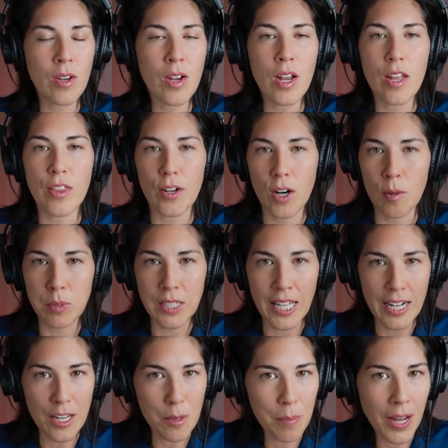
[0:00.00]
There are
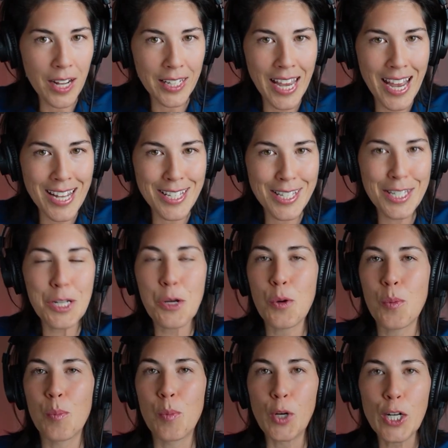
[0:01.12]
plenty of podcasts,
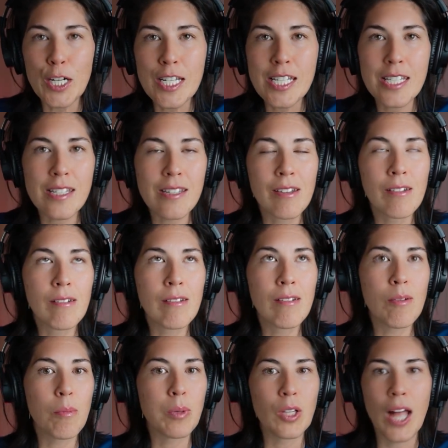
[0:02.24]
books,
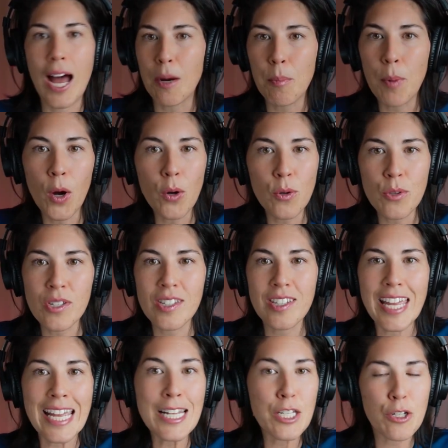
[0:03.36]
blog posts,
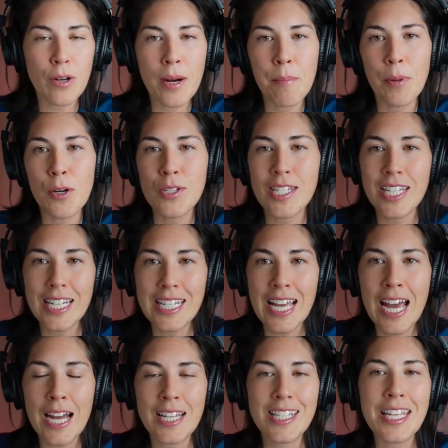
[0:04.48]
Instagram posts,
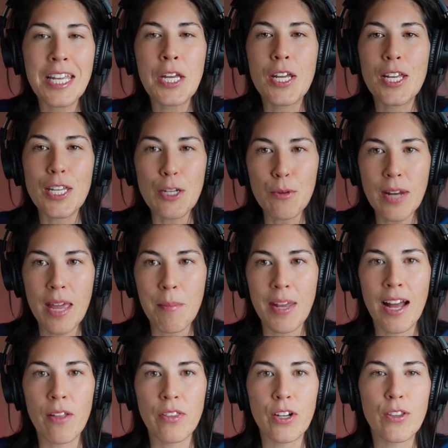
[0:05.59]
TikToks, you name it
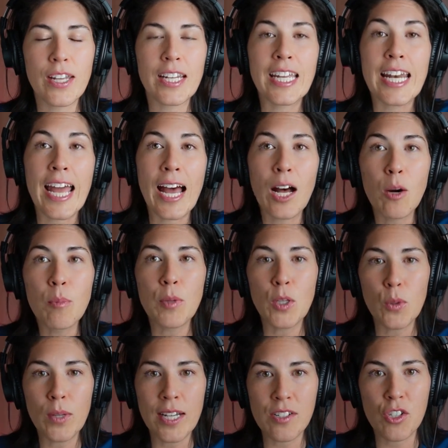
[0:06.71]
out there that can help you
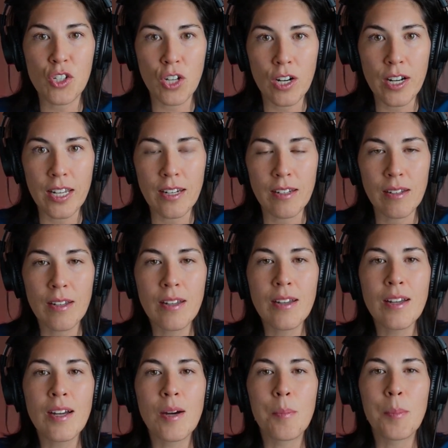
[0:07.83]
get started.
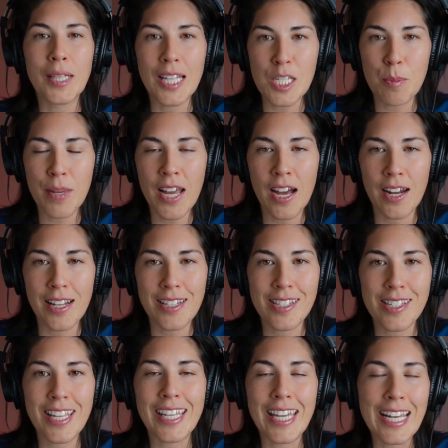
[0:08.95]
But let's be honest,
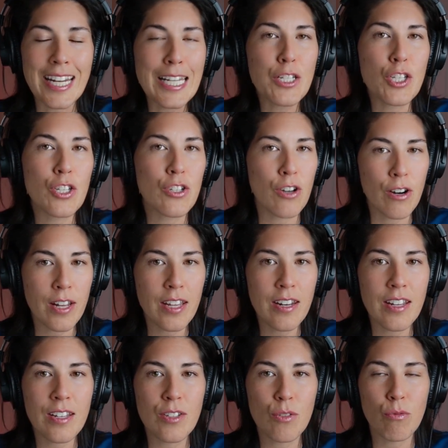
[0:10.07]
getting started
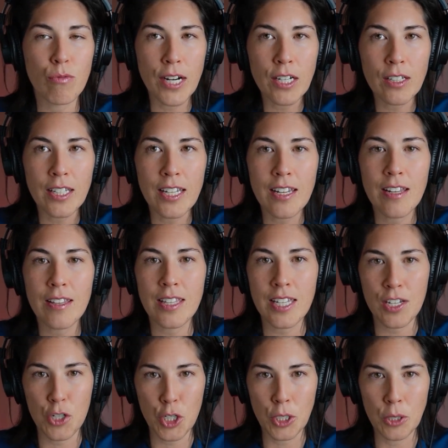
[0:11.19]
is rarely the
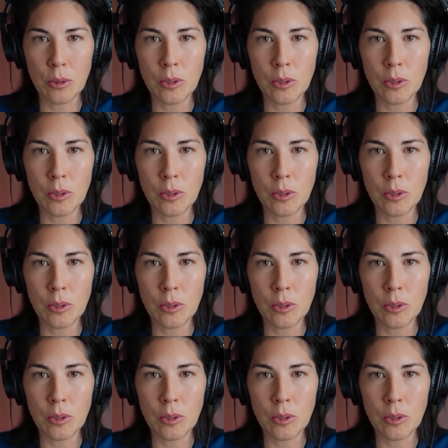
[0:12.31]
issue.